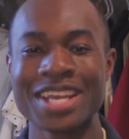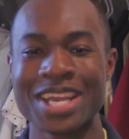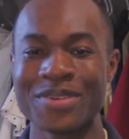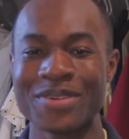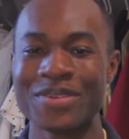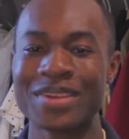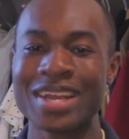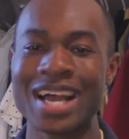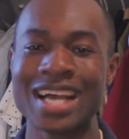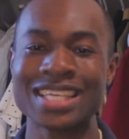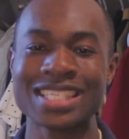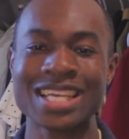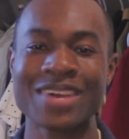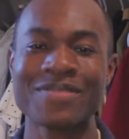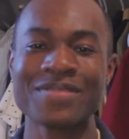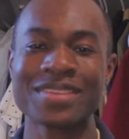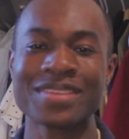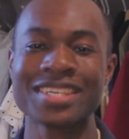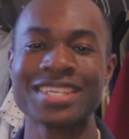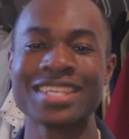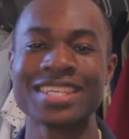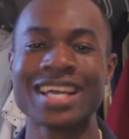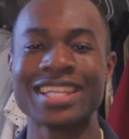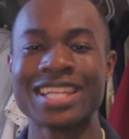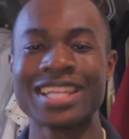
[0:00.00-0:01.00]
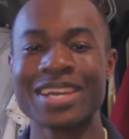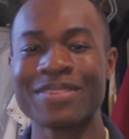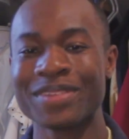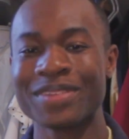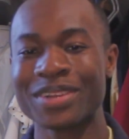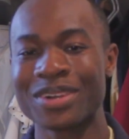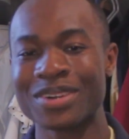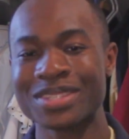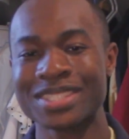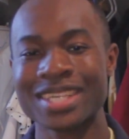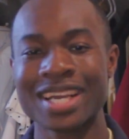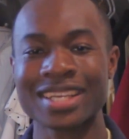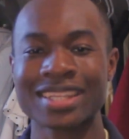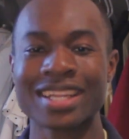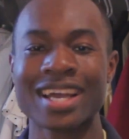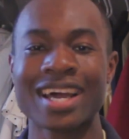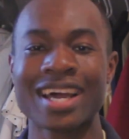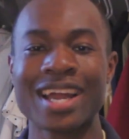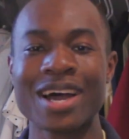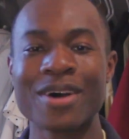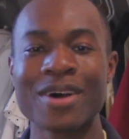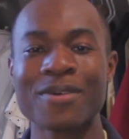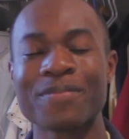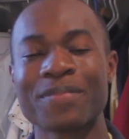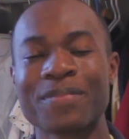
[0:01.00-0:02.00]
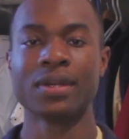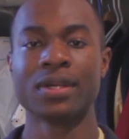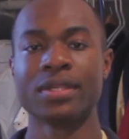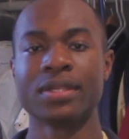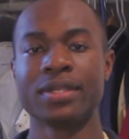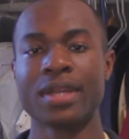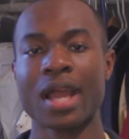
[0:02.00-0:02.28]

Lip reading: If you guys haven't seen that, definitely go check that out.